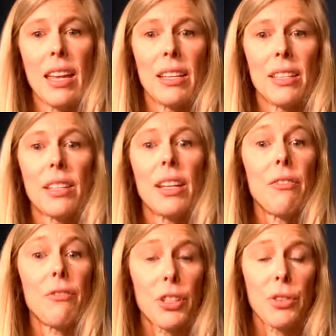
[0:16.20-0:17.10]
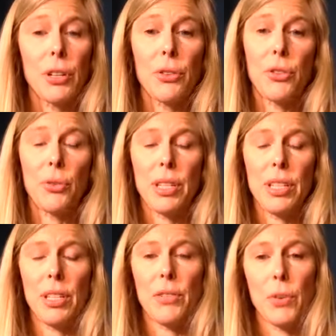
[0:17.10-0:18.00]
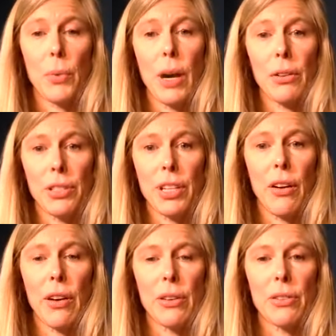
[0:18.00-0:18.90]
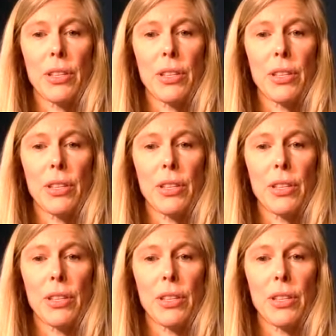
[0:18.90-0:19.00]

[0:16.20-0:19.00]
is infrastructure choices for wireless carriers